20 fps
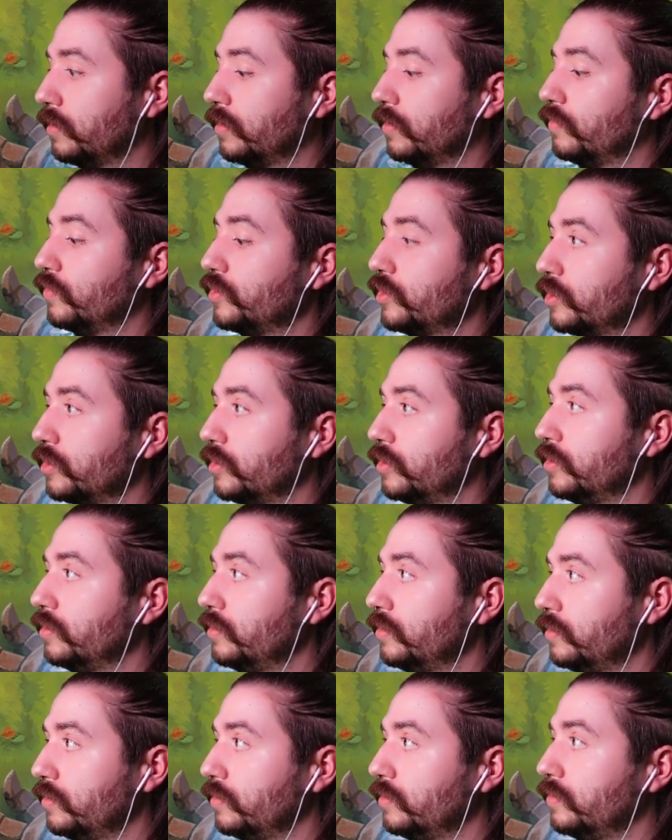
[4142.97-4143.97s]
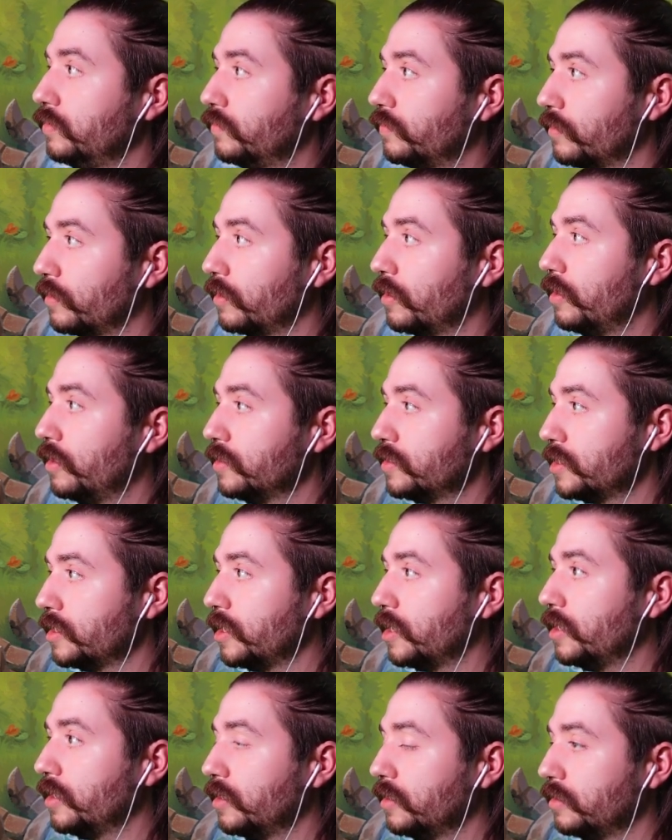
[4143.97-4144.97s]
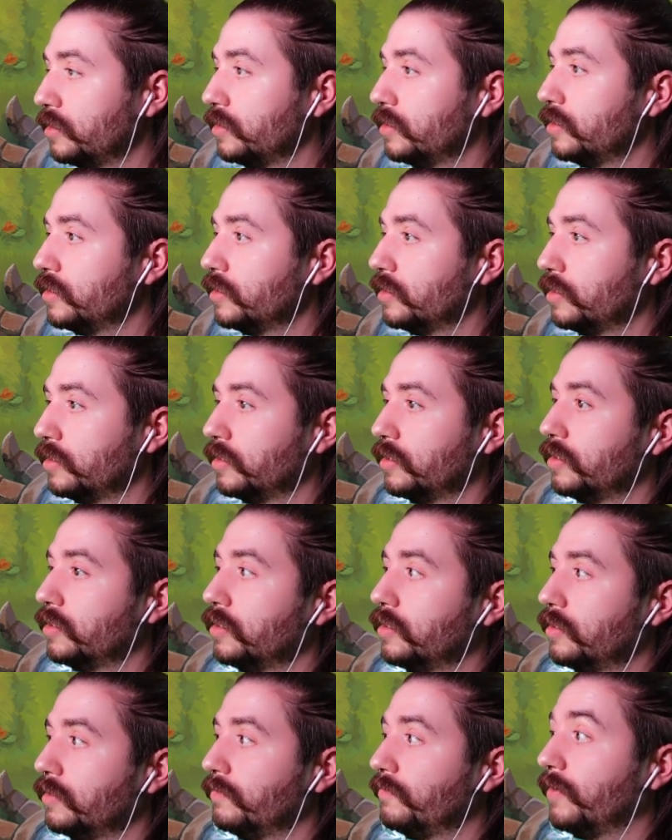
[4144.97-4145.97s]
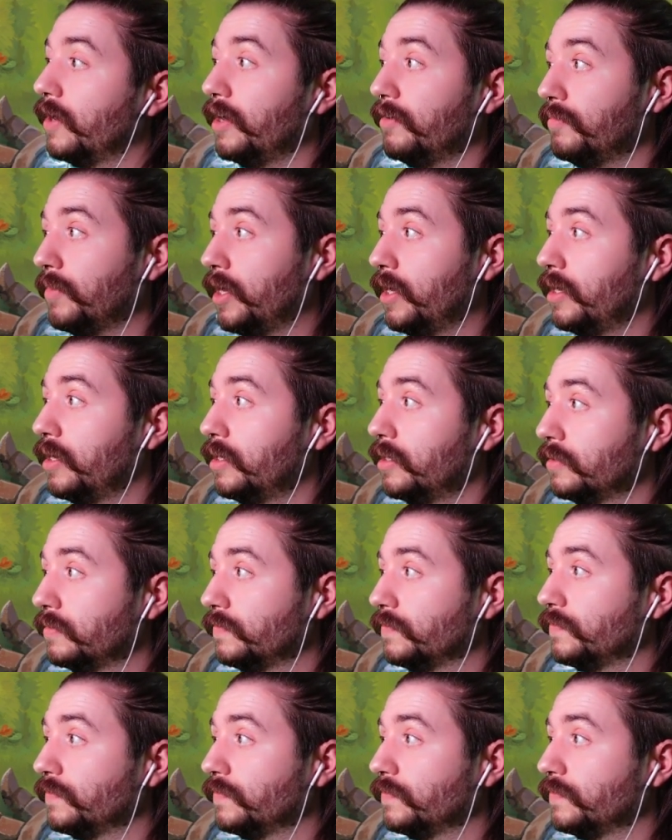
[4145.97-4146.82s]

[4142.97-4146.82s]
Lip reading: What you gonna do? 4 cards in hand. 5 mana.